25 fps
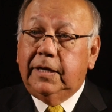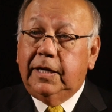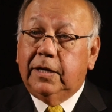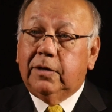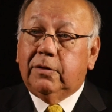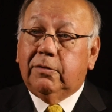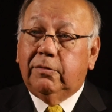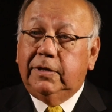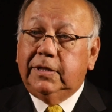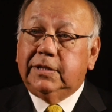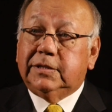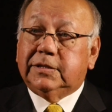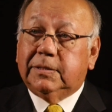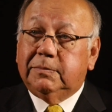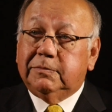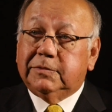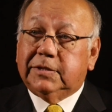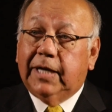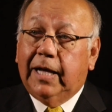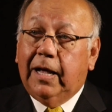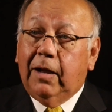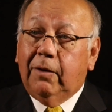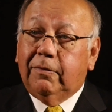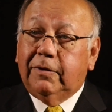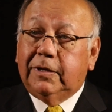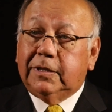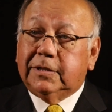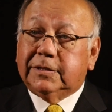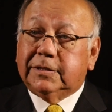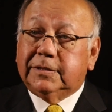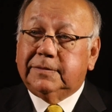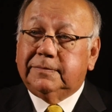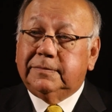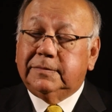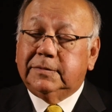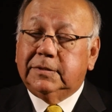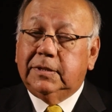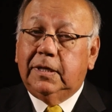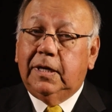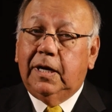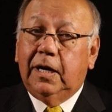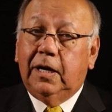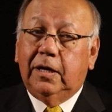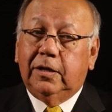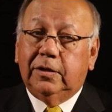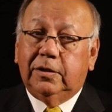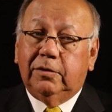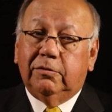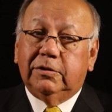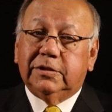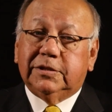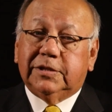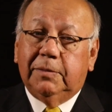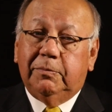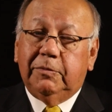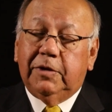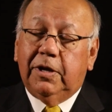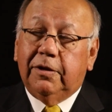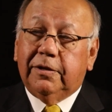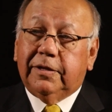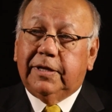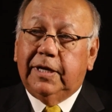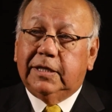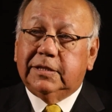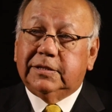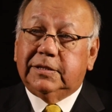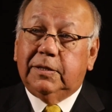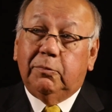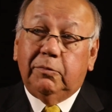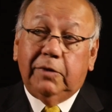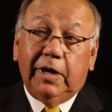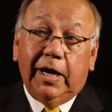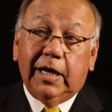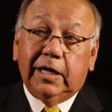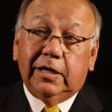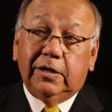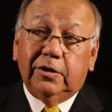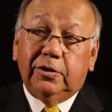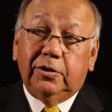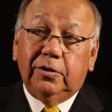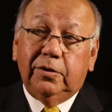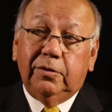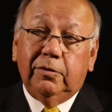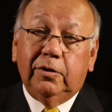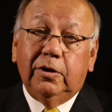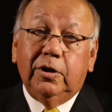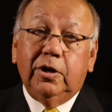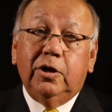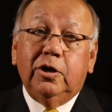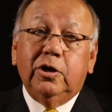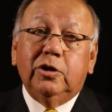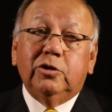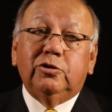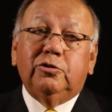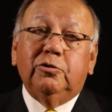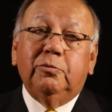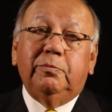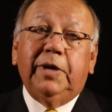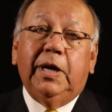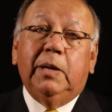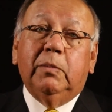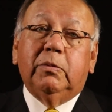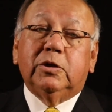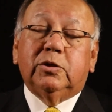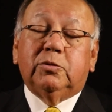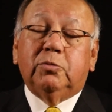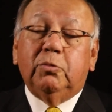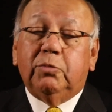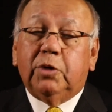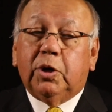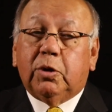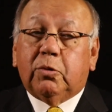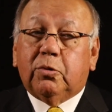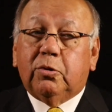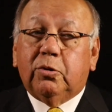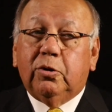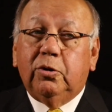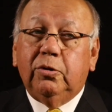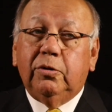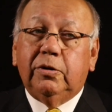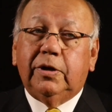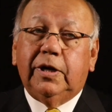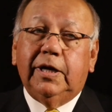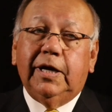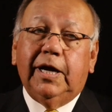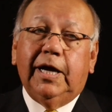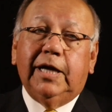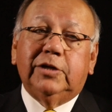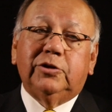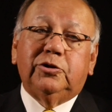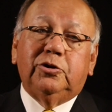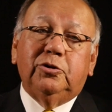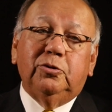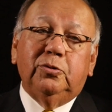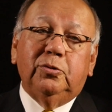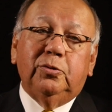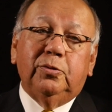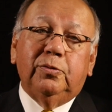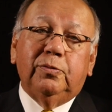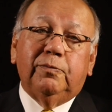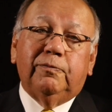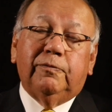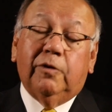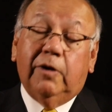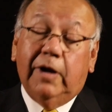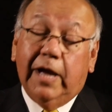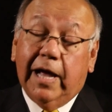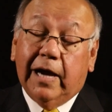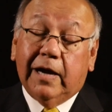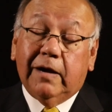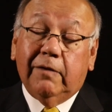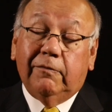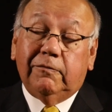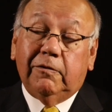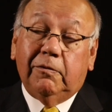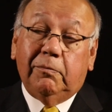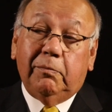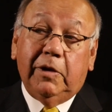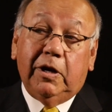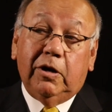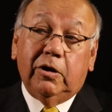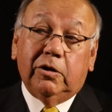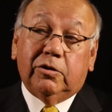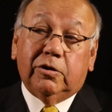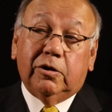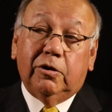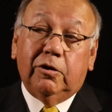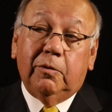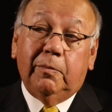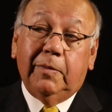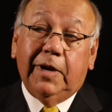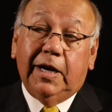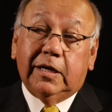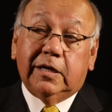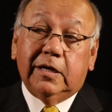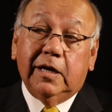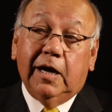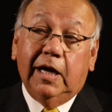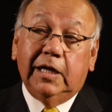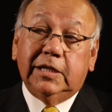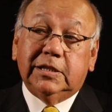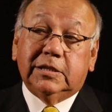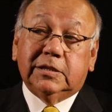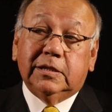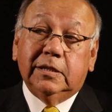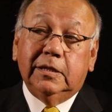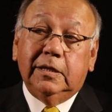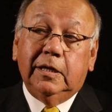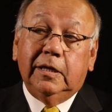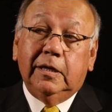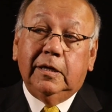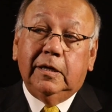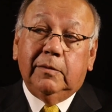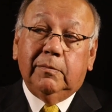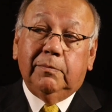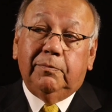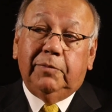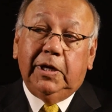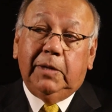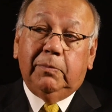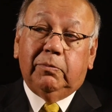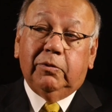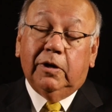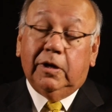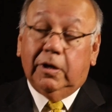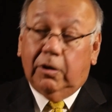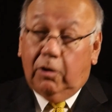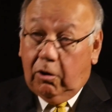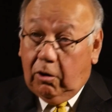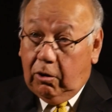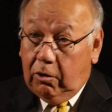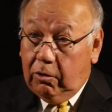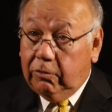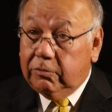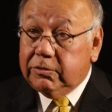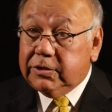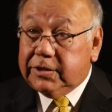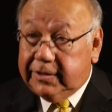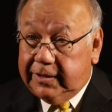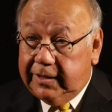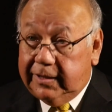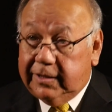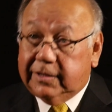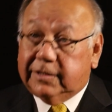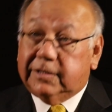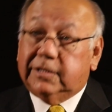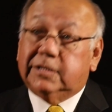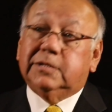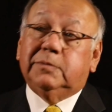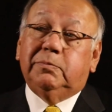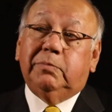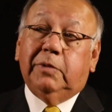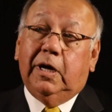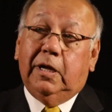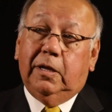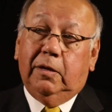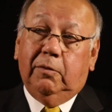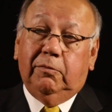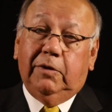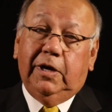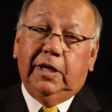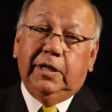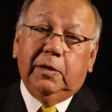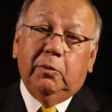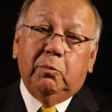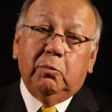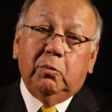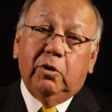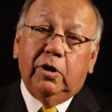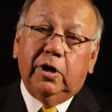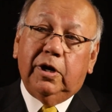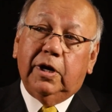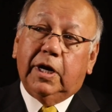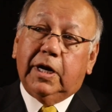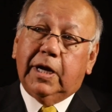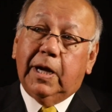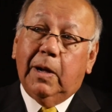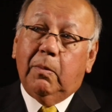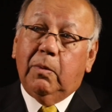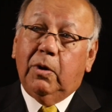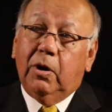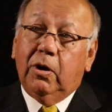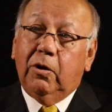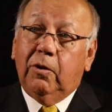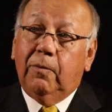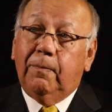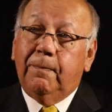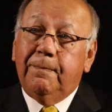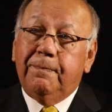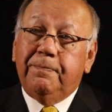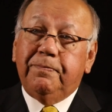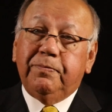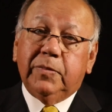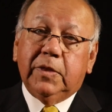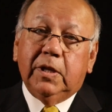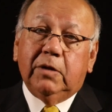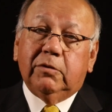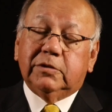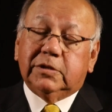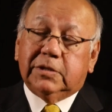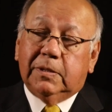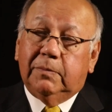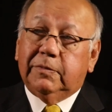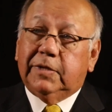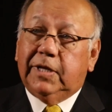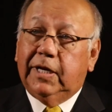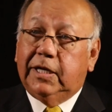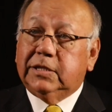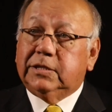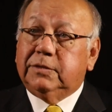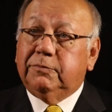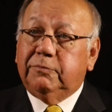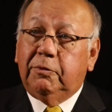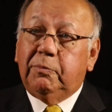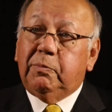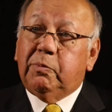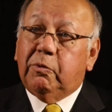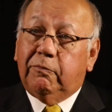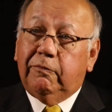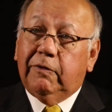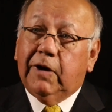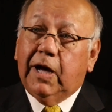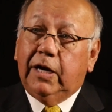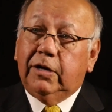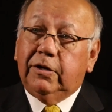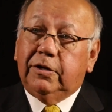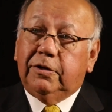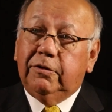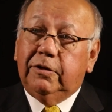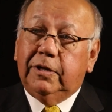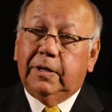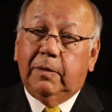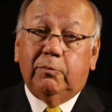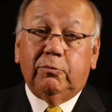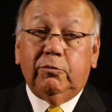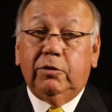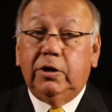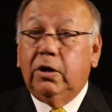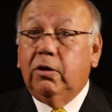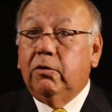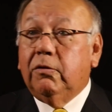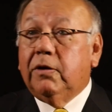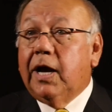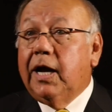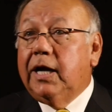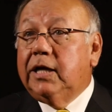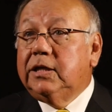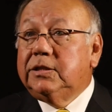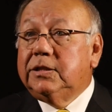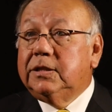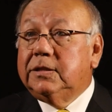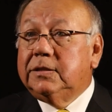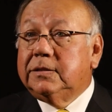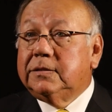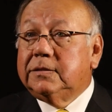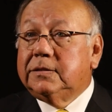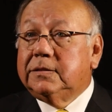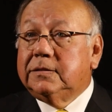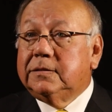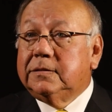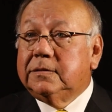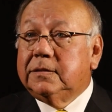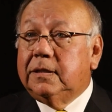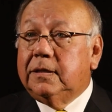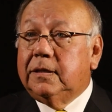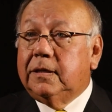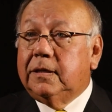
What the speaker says: increase some salaries. There were some other things that we had to do to be able to recruit and to, for lack of a better term, entice people, our own citizens, by the way, that wanted to come home. There were some things that we provided to them, relocations,